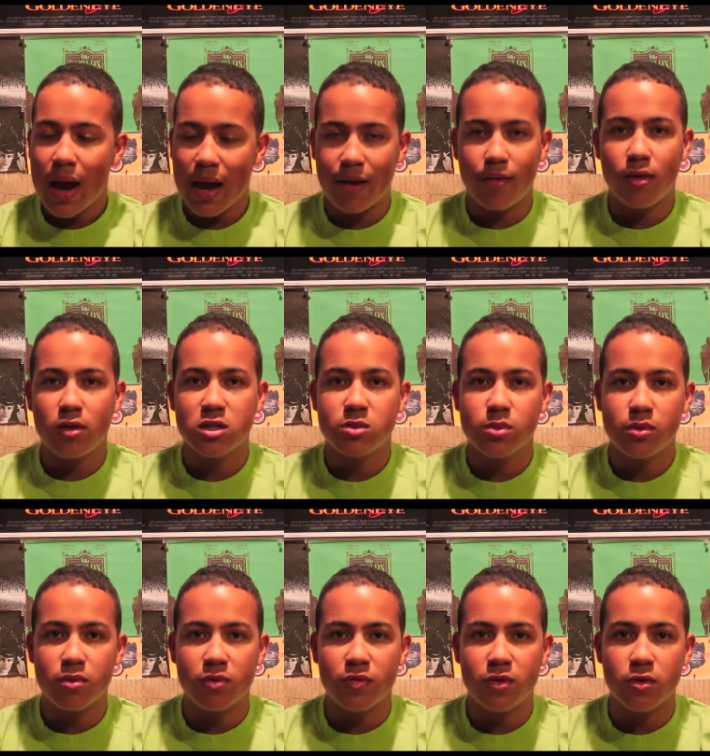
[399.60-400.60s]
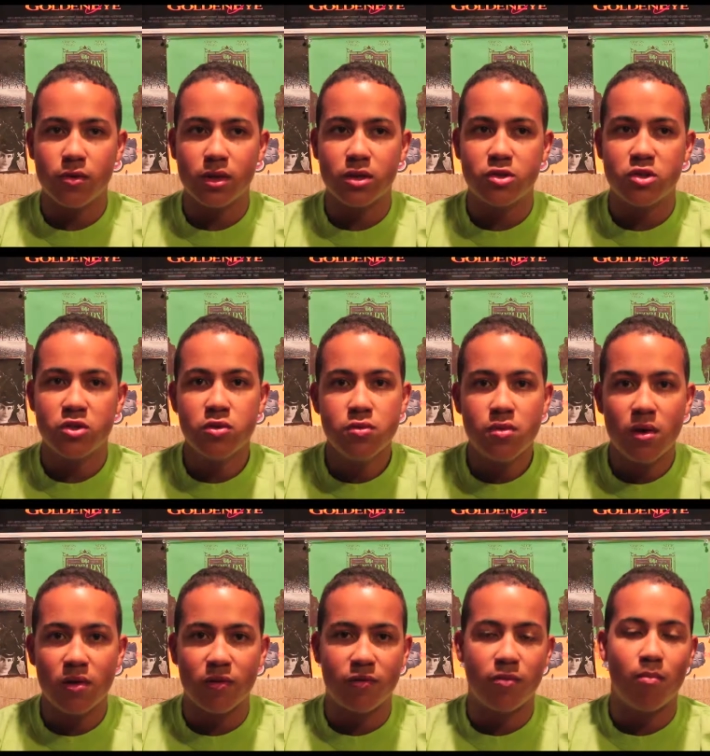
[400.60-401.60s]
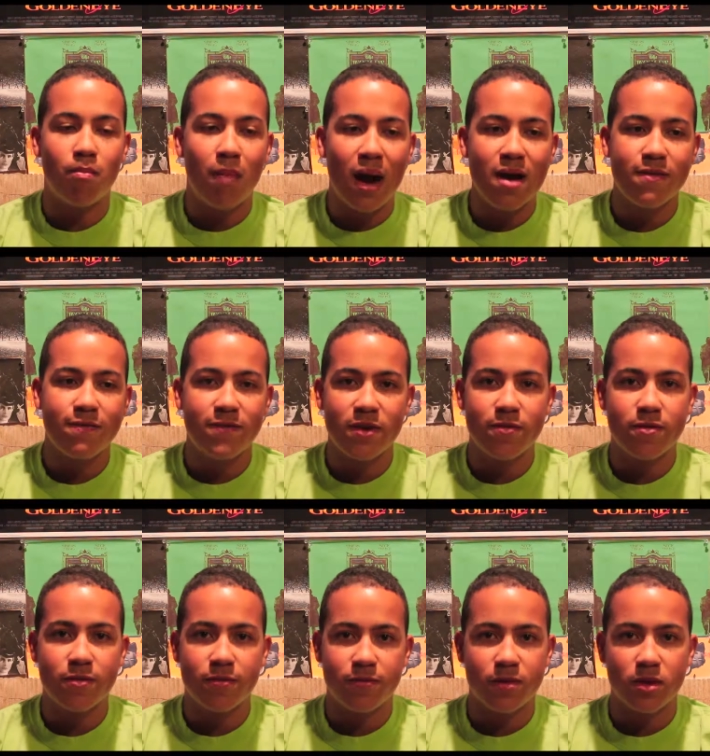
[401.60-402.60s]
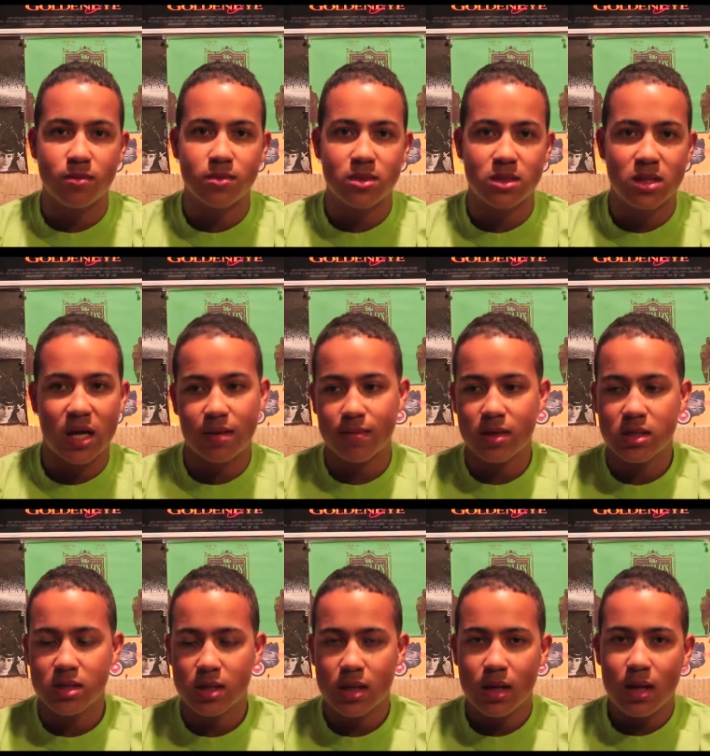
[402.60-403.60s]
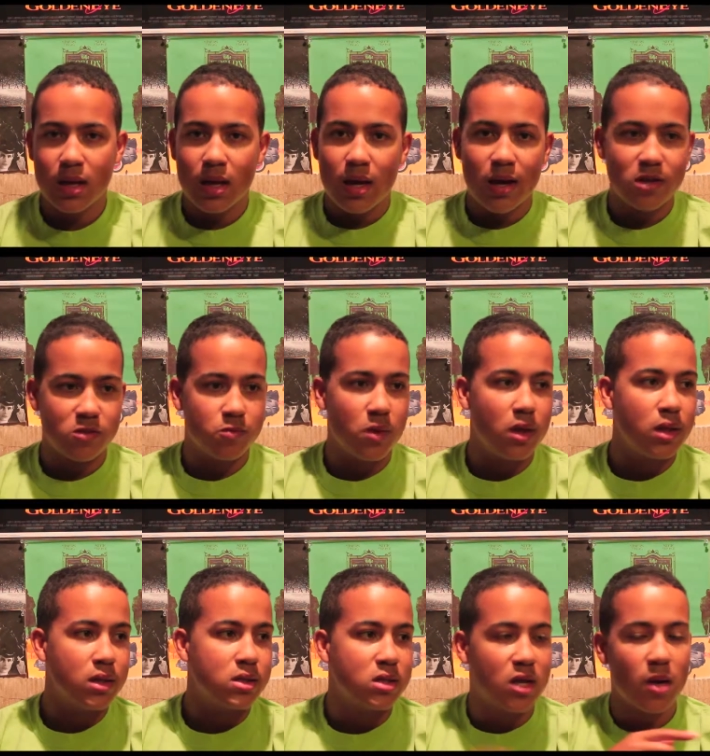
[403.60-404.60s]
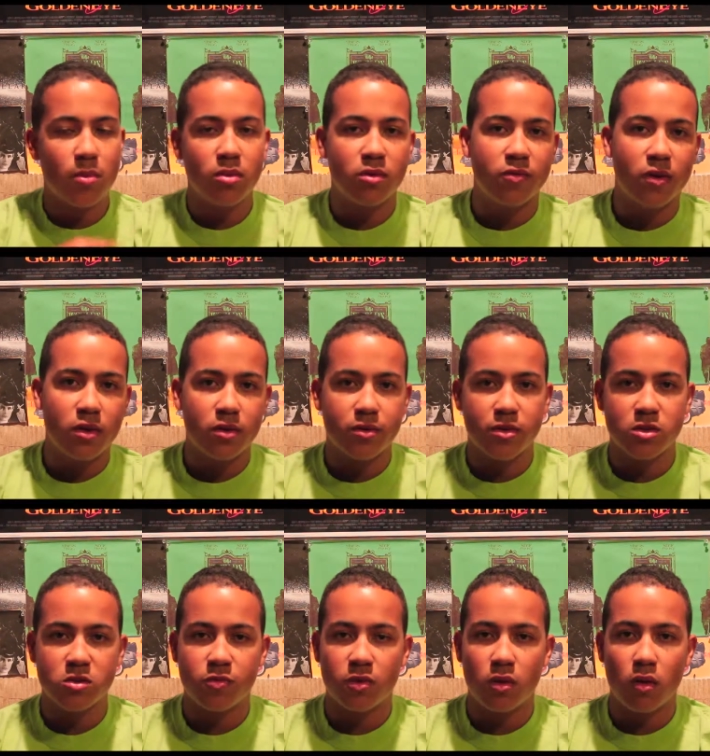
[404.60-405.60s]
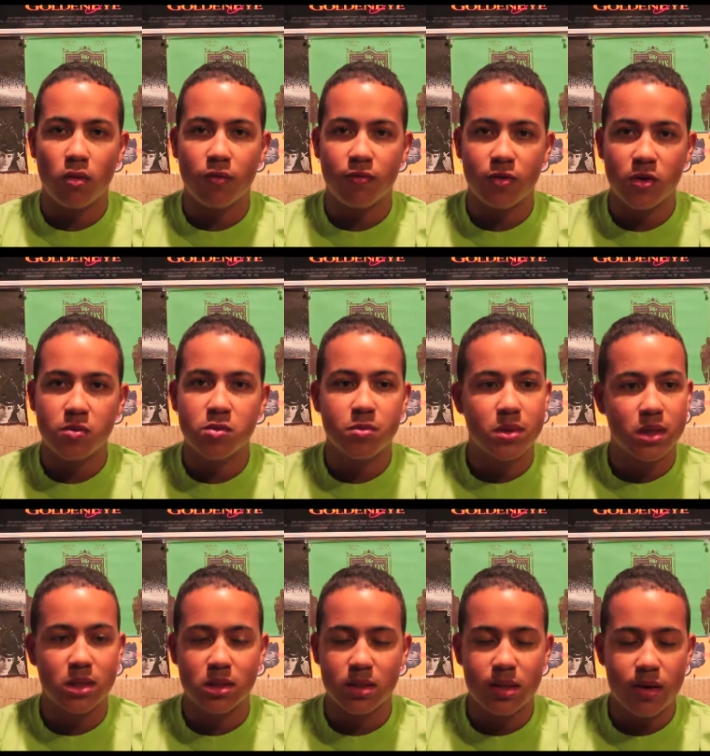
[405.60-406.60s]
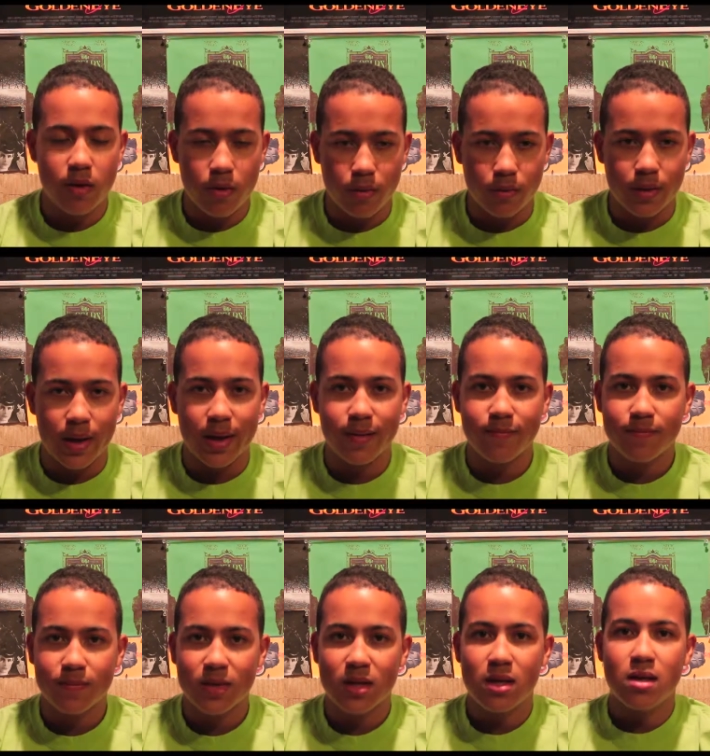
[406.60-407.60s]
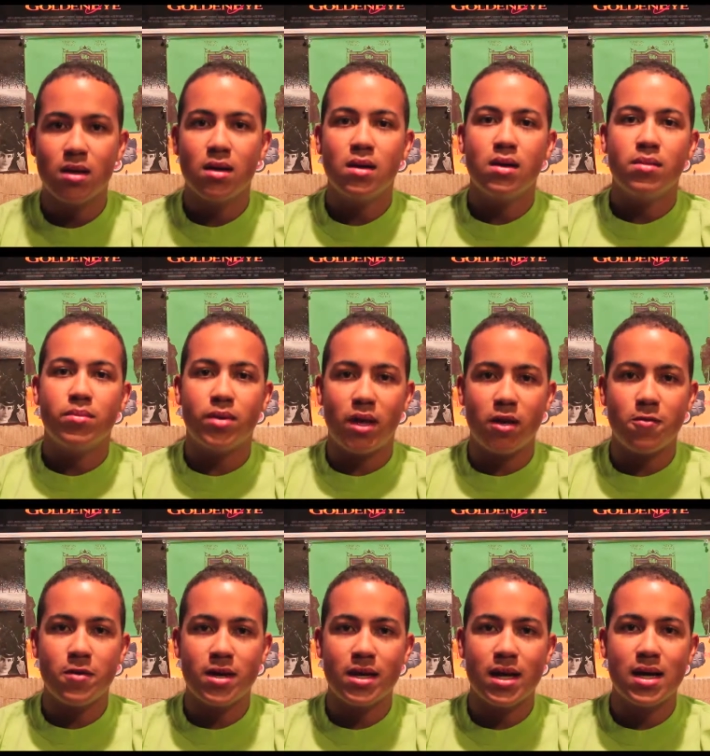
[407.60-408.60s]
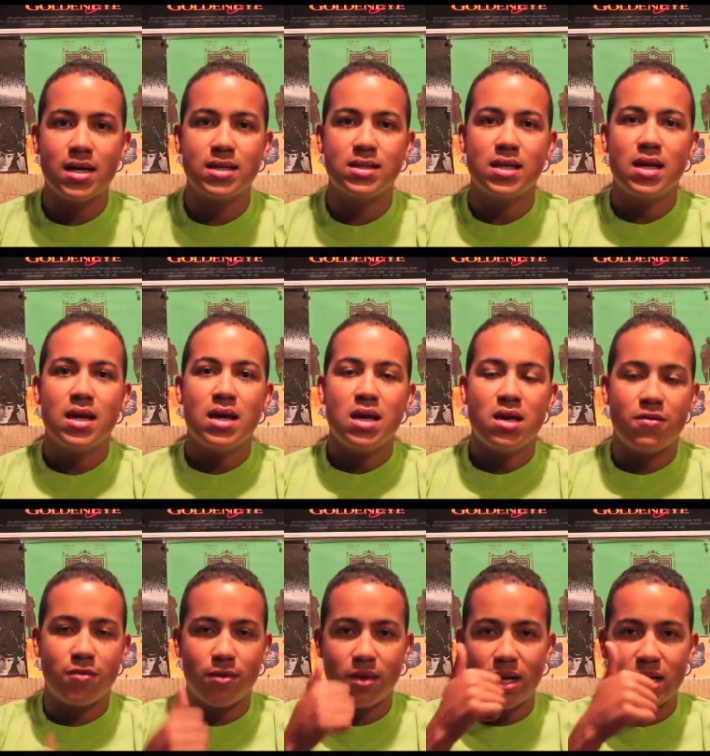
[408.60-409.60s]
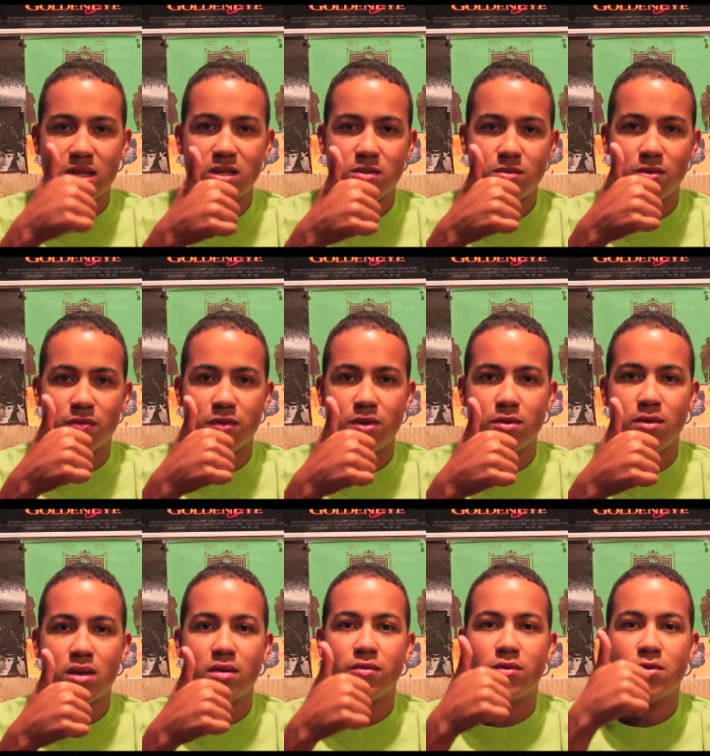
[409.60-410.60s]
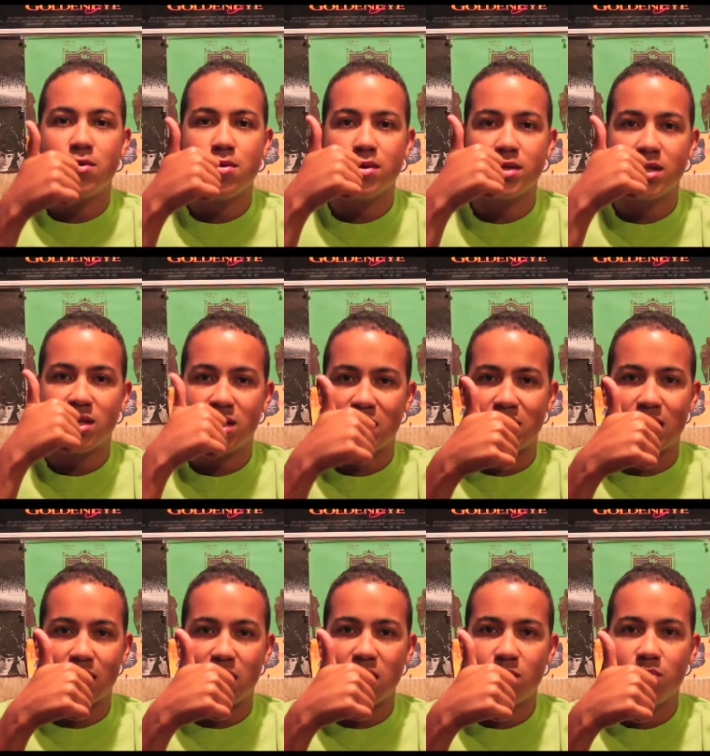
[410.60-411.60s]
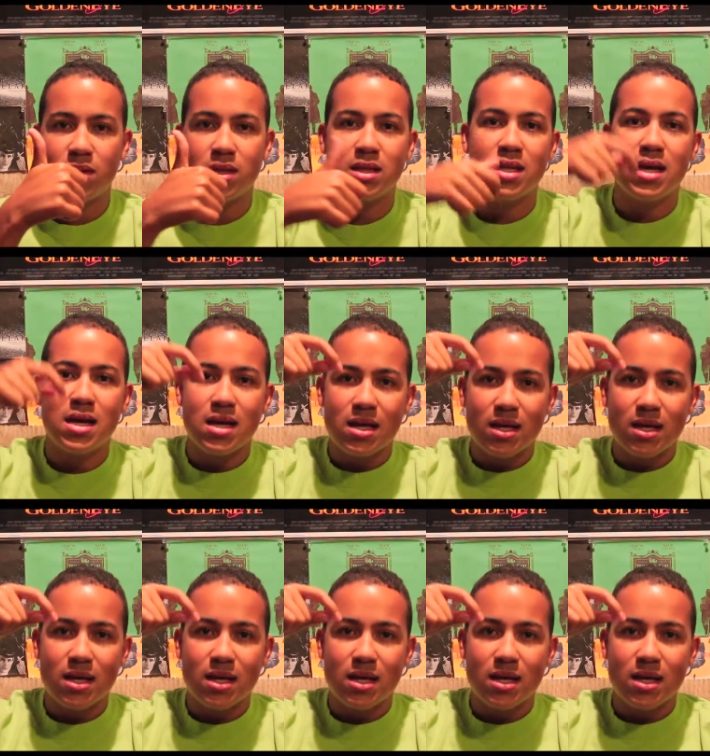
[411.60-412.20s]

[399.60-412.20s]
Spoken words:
And I'll also be reviewing 2 of my favorite films segment, as well as a couple of other Christopher Nolan films, because they earn that. But anyway, guys, if you like this review, then of course, click the like button,